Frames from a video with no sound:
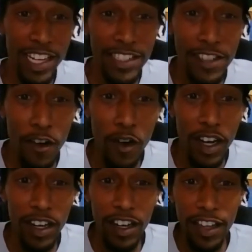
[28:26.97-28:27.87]
So
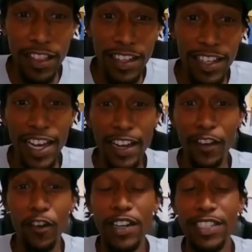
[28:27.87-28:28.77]
other than that,
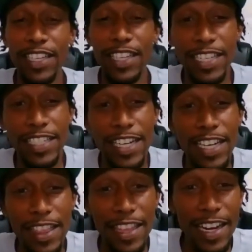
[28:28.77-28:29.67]
Laura, is it
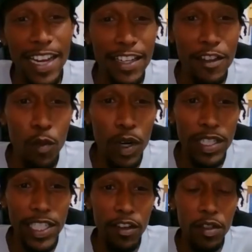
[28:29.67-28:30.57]
anything that you want
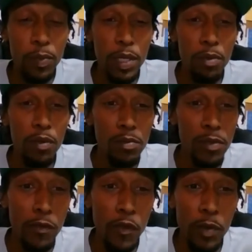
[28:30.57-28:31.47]
to tell the people
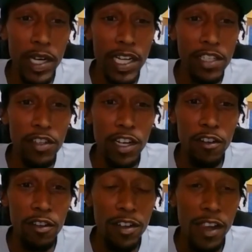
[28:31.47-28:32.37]
before we let you
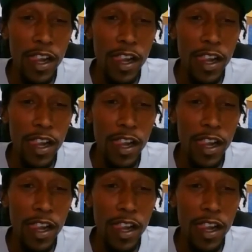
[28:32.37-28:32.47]
go?